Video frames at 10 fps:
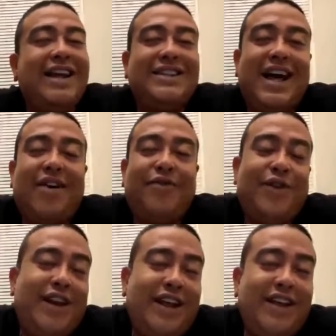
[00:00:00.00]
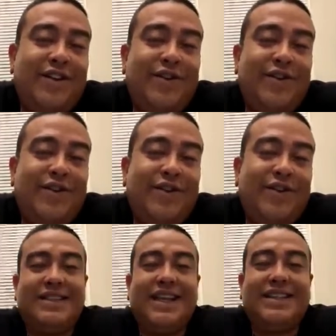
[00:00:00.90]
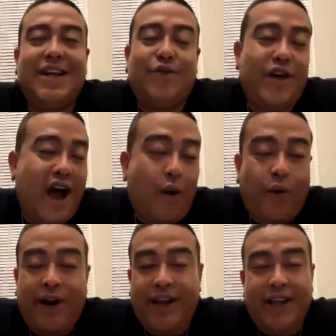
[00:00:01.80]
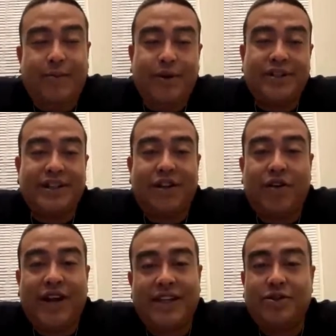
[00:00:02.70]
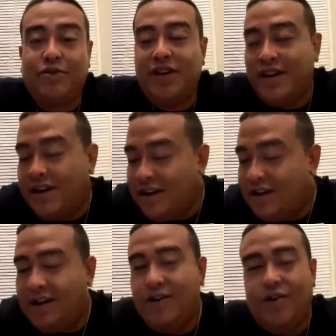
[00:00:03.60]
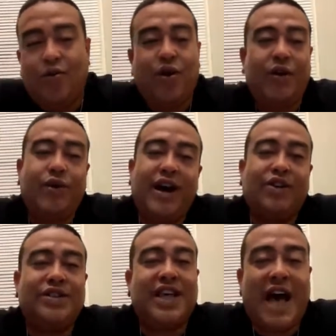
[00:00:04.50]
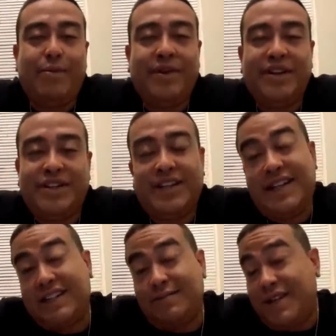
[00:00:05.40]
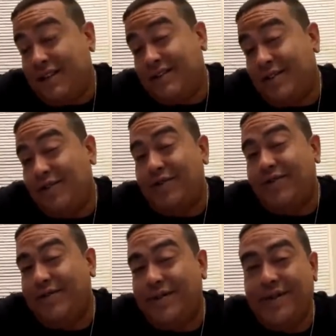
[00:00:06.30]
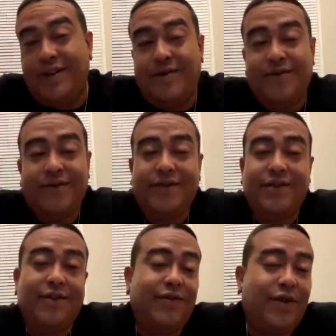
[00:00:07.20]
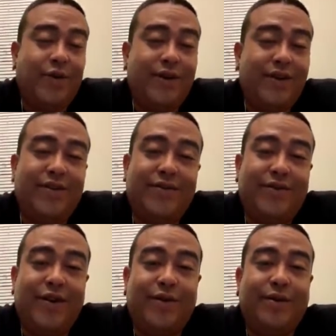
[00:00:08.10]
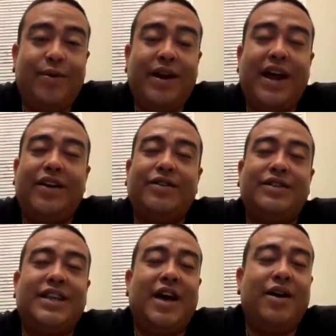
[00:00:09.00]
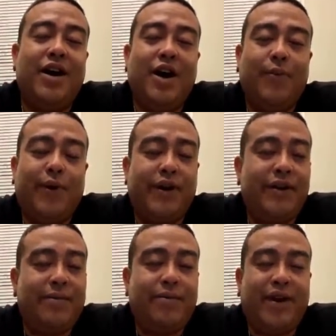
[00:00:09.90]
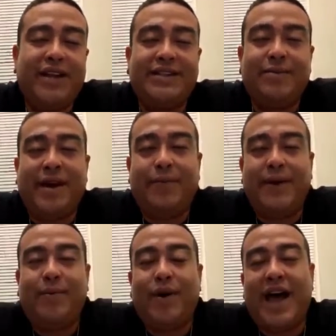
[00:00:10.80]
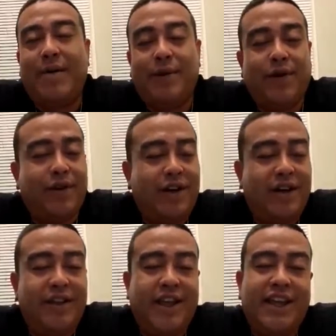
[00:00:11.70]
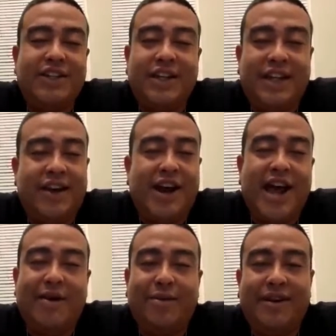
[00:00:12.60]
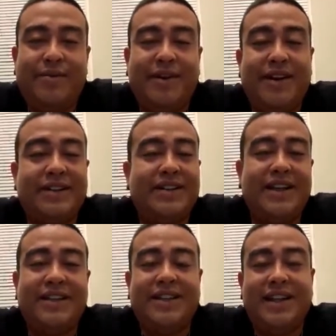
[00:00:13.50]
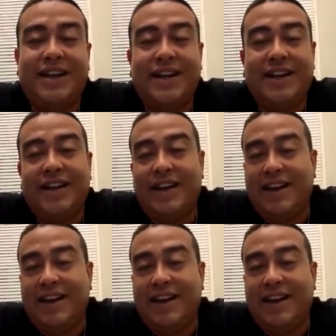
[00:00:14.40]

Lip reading: That's how I feel like it, that's how I want to keep pushing on that little quick without stopping and shit. That's me. So you gonna fuck with it, you gonna fuck with it, but I ain't gonna stop putting them breaks to make people happy or the engineer happy because the engineer